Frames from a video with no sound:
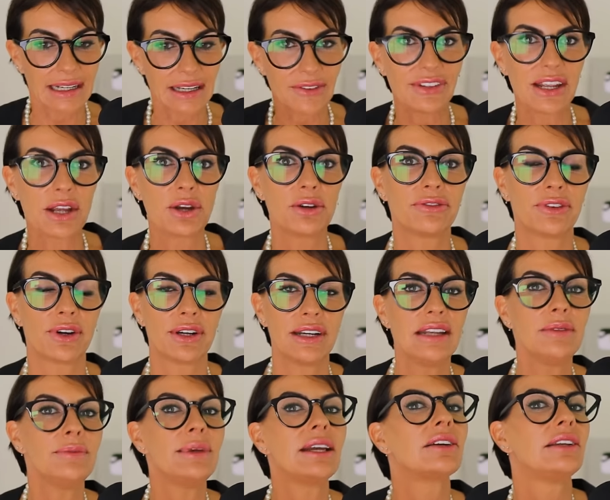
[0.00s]
And if they're
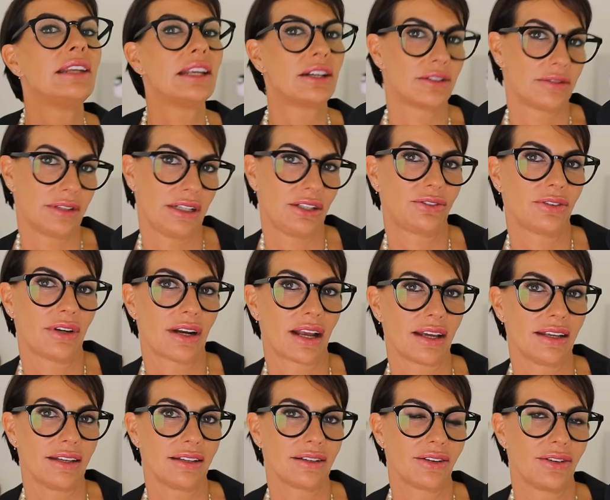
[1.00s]
avoiding because they're going to
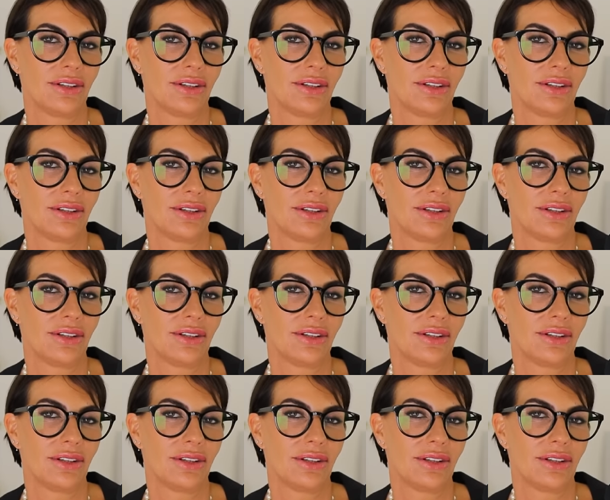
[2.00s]
lie